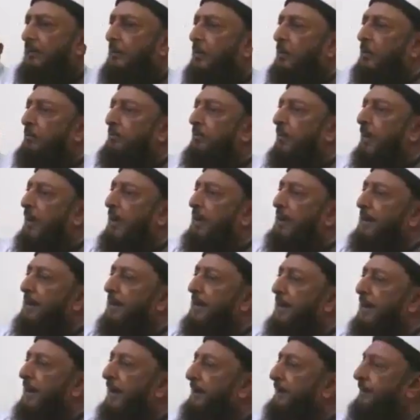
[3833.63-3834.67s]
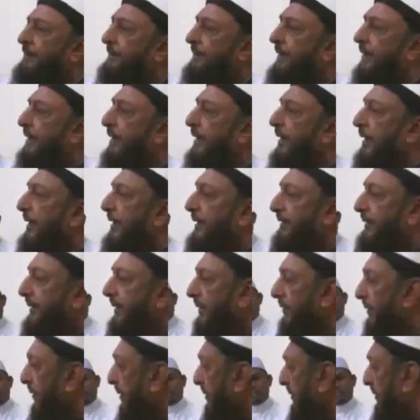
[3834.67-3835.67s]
And both buyer and seller are in